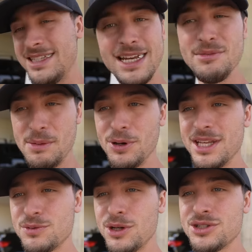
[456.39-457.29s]
seeing me put
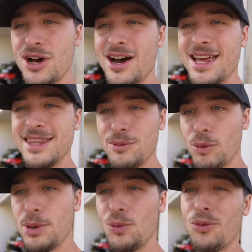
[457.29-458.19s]
these wheels on, and then
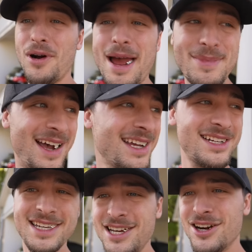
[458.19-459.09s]
we'll be right back
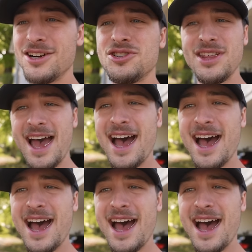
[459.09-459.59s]
here to the